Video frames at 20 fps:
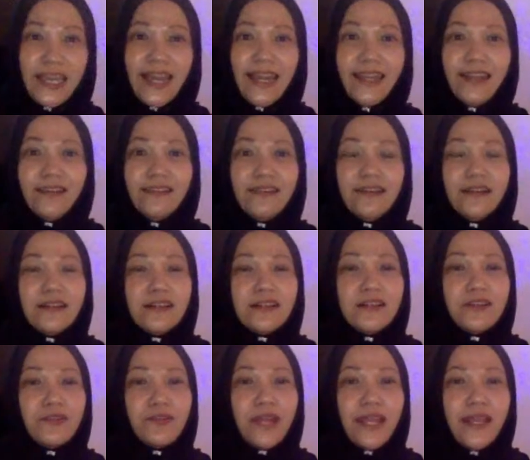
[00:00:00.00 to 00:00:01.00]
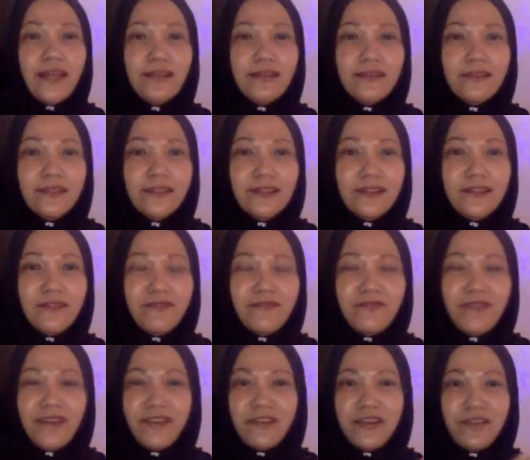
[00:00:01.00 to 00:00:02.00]
can create a
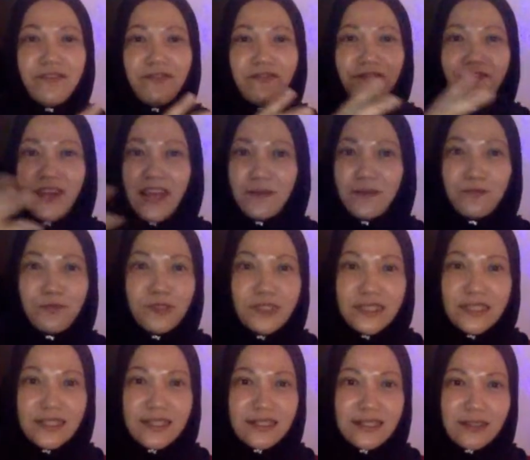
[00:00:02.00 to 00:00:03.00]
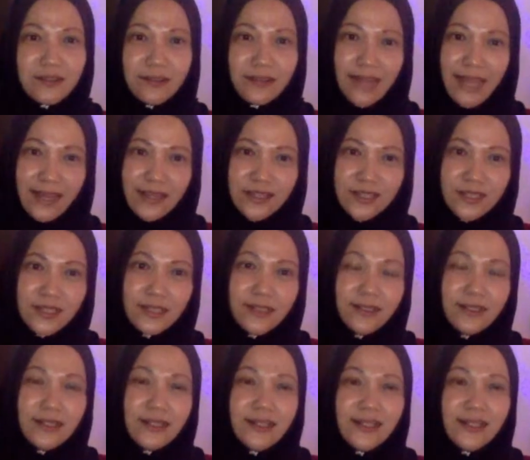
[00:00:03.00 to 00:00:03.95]
very fabulous collection,